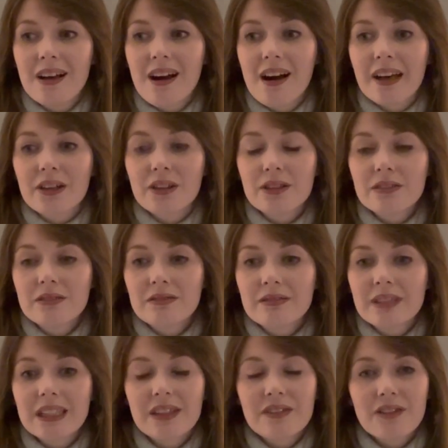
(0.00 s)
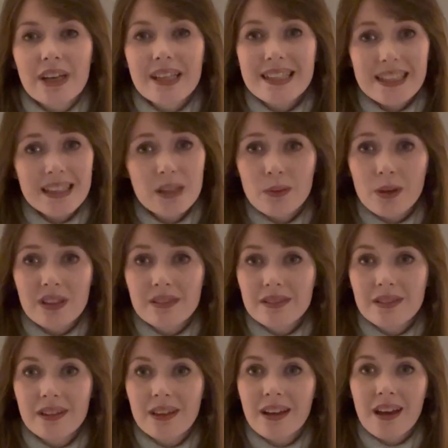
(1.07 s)
I couldn't really find anyone.
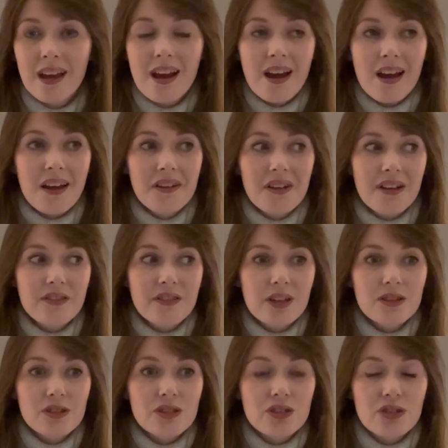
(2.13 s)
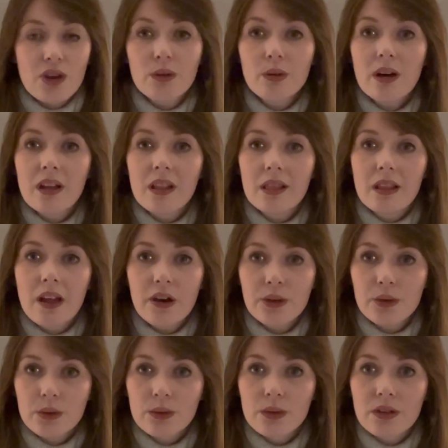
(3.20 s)
And I felt so
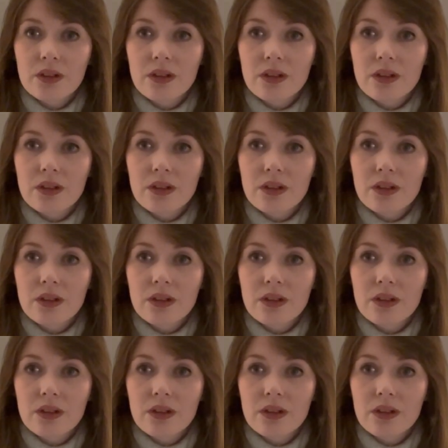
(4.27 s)
alone.